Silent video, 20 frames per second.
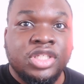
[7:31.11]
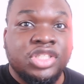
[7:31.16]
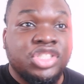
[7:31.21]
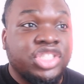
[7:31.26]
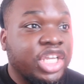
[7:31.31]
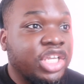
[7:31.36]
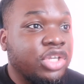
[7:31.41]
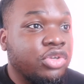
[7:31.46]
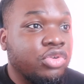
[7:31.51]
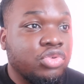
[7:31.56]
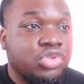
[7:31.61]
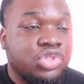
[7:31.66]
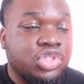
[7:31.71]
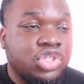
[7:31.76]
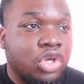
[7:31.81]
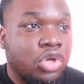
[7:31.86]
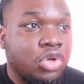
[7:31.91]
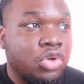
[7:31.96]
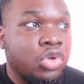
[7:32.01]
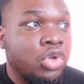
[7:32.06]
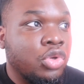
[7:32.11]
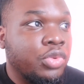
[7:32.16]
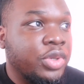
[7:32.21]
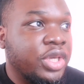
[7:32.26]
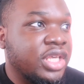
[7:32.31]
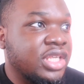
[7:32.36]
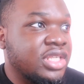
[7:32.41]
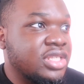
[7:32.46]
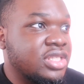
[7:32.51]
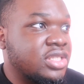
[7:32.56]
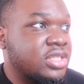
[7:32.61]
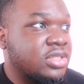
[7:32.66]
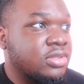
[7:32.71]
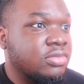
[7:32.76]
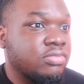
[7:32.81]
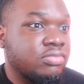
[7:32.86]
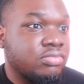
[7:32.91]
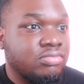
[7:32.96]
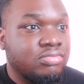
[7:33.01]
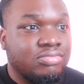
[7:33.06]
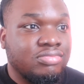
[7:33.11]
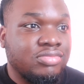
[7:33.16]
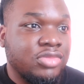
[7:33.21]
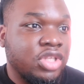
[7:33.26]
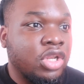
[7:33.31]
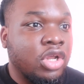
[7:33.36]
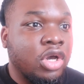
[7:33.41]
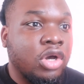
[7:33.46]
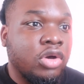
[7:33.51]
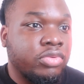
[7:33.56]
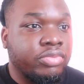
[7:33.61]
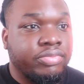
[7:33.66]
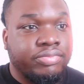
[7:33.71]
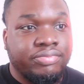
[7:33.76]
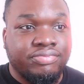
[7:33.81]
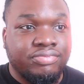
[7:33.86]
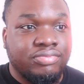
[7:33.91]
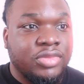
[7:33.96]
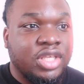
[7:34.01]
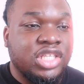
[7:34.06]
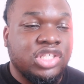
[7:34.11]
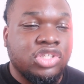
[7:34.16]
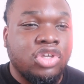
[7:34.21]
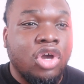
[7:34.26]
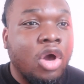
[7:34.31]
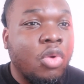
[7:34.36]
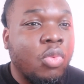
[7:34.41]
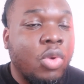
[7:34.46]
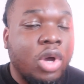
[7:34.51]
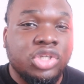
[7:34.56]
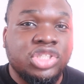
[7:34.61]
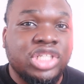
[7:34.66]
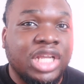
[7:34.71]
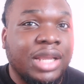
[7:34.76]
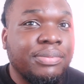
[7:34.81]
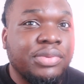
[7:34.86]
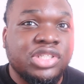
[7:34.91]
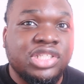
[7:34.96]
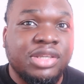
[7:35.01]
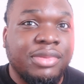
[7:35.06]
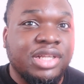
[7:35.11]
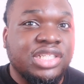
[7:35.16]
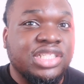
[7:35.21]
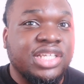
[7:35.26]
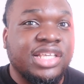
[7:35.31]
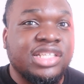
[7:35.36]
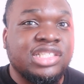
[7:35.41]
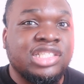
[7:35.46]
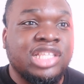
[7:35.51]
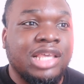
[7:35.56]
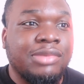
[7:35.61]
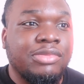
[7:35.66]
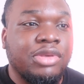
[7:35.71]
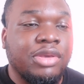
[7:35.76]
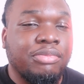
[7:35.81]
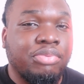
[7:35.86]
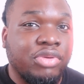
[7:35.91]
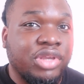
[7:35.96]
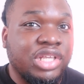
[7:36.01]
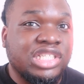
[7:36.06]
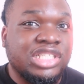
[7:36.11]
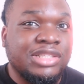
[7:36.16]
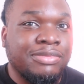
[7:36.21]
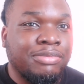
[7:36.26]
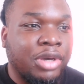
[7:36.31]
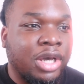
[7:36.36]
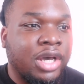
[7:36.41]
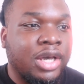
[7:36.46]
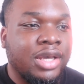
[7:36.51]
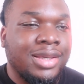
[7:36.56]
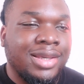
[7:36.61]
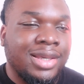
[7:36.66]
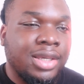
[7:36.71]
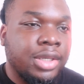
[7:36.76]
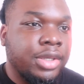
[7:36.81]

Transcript: Jey Uso, who is, you know, he's got a world championship match against Damian Priest, but